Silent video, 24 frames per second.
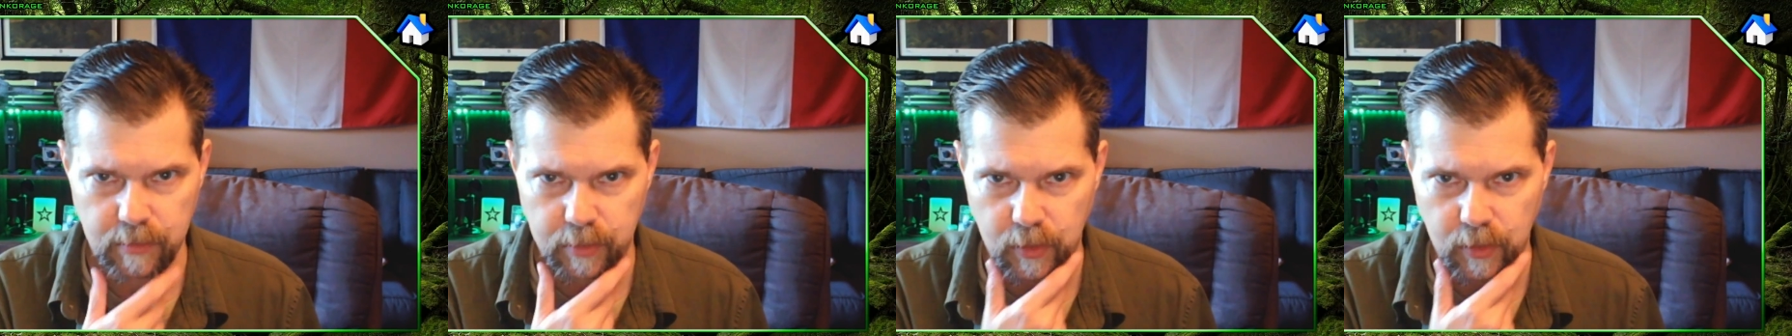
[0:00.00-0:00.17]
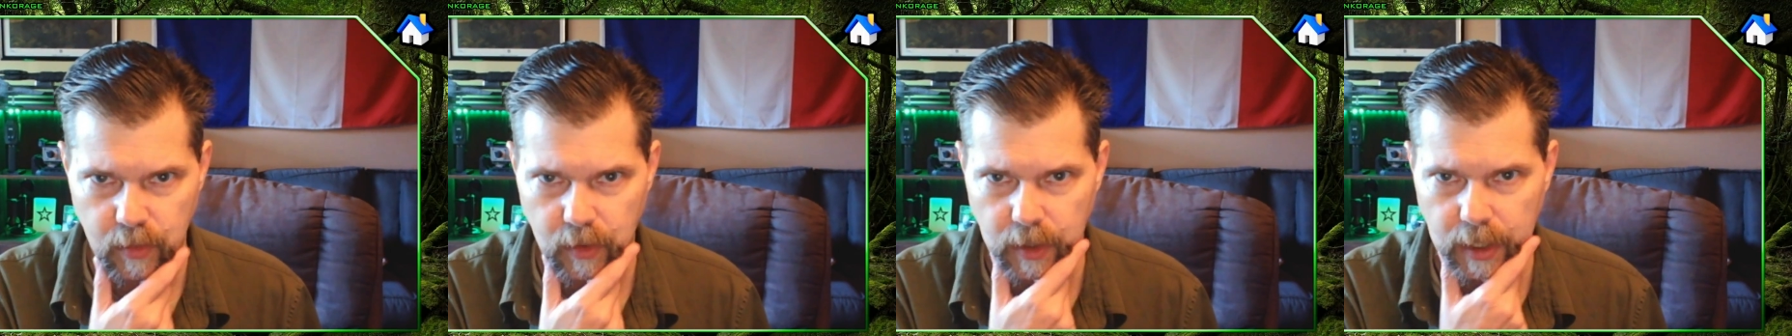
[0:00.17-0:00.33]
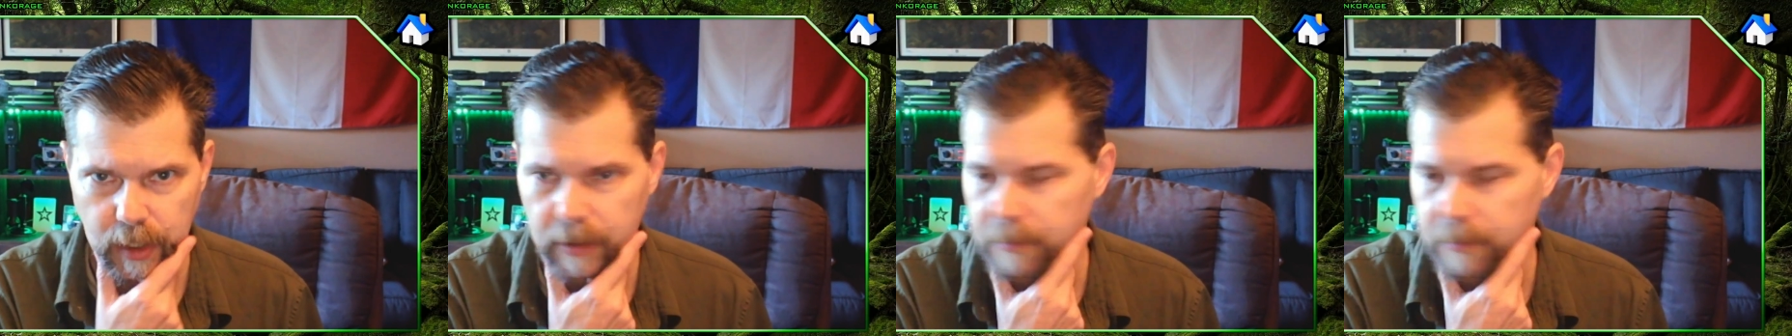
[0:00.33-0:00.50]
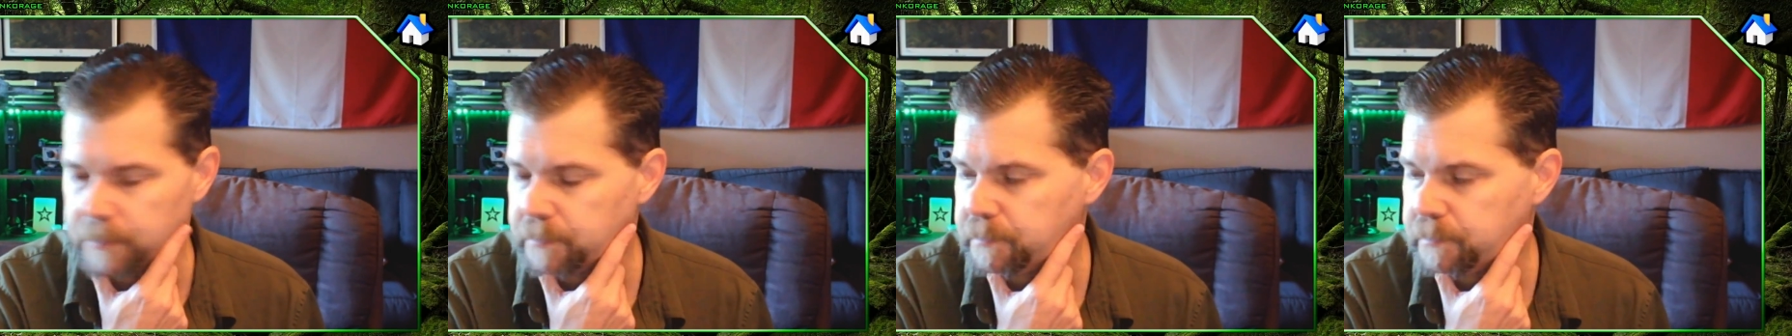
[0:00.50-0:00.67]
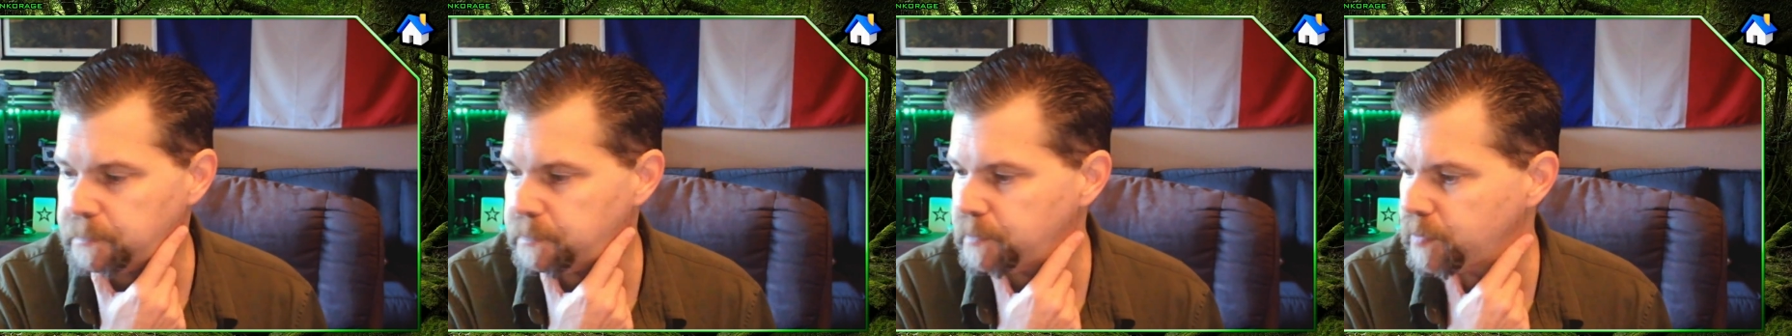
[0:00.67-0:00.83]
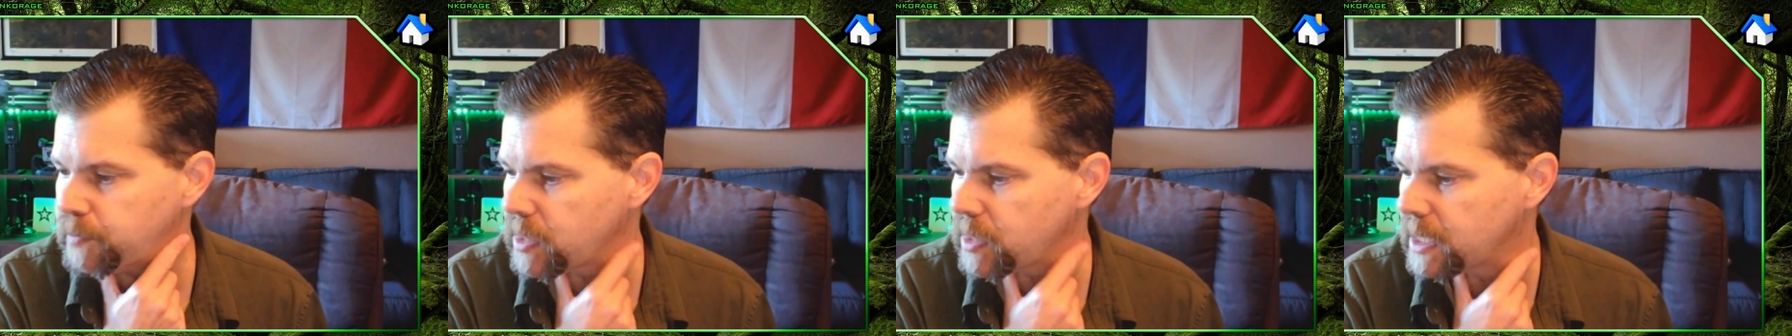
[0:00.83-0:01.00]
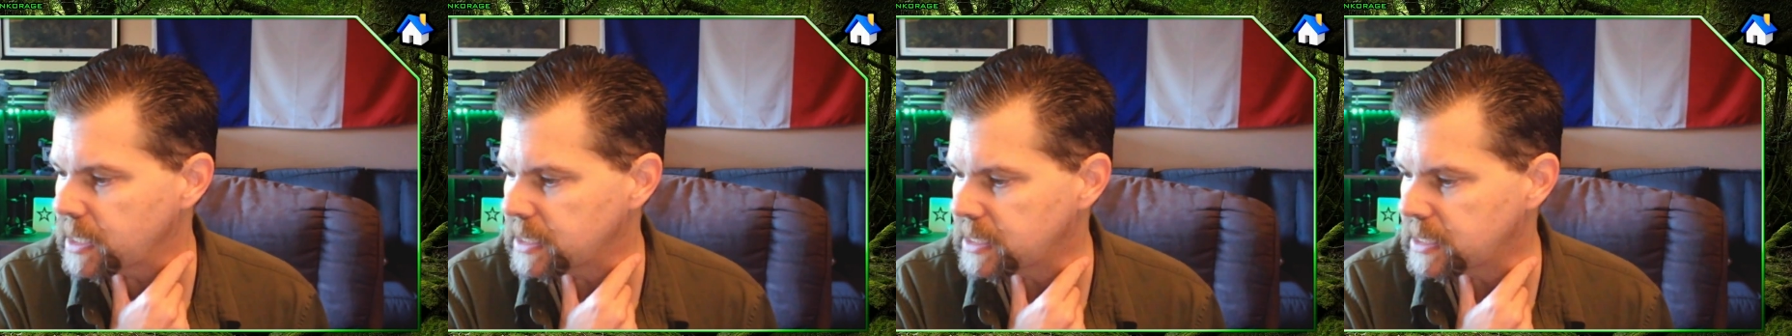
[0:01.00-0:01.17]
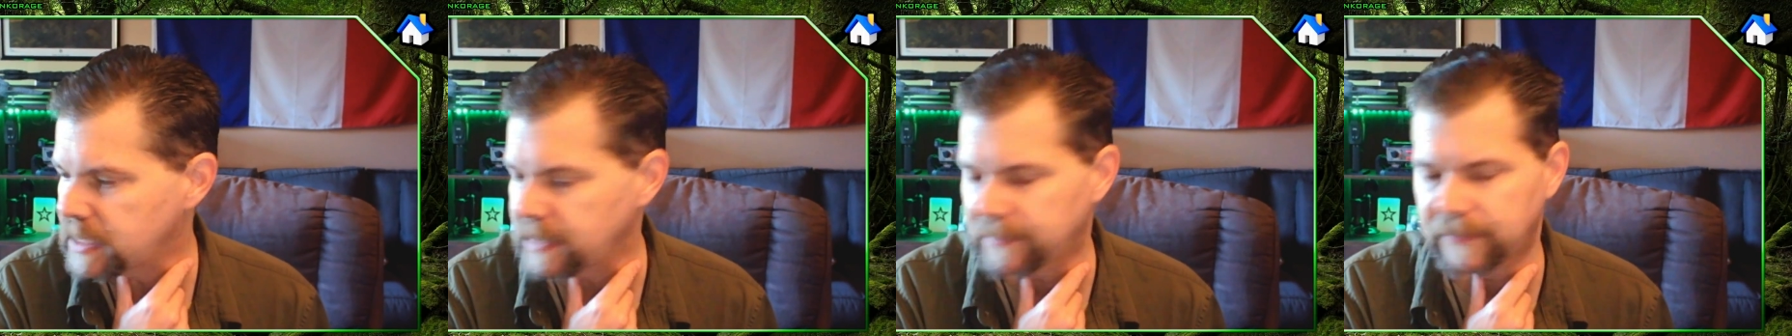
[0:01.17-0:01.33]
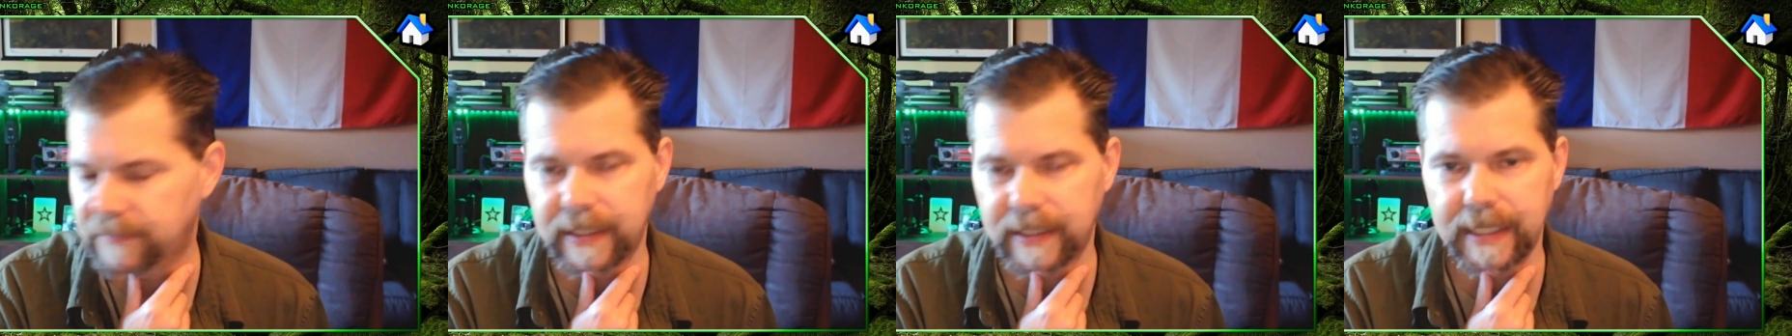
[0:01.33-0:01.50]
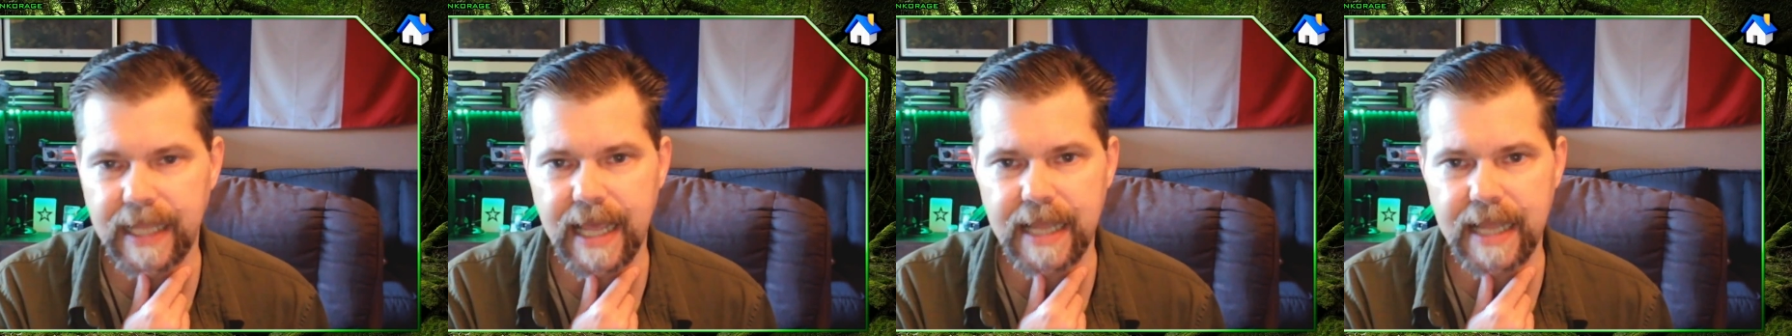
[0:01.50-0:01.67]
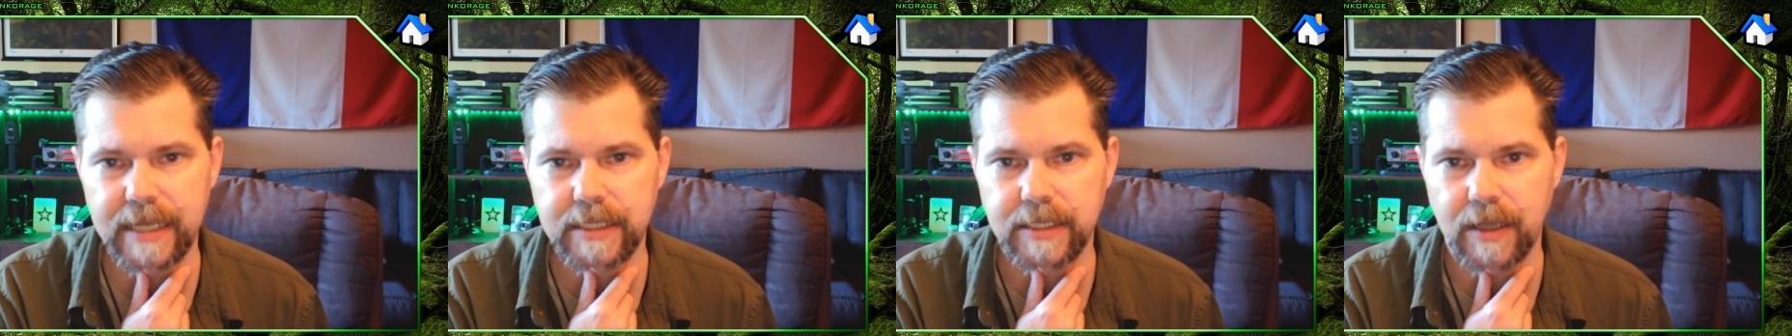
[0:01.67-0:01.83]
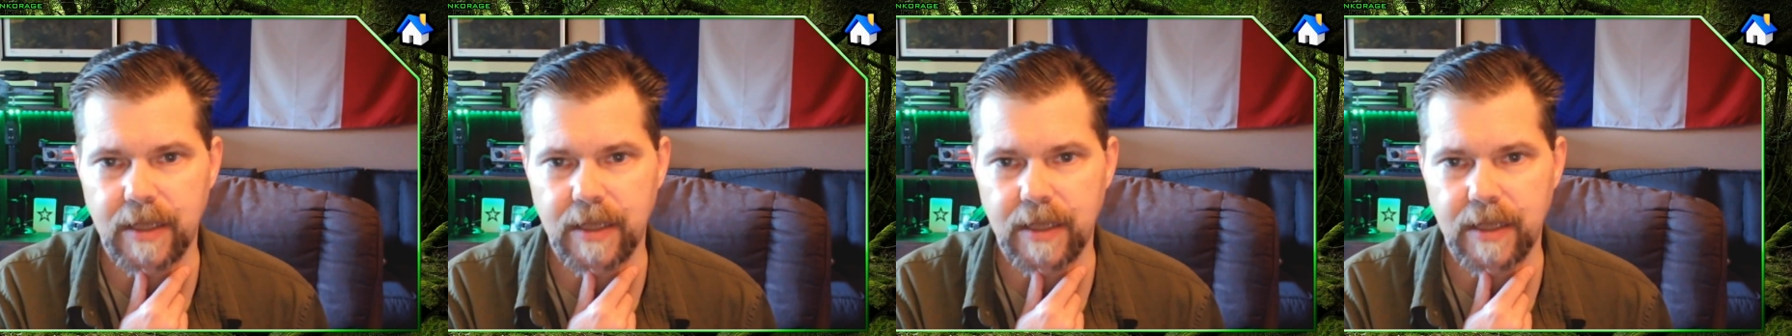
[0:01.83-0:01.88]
border, stuff like that.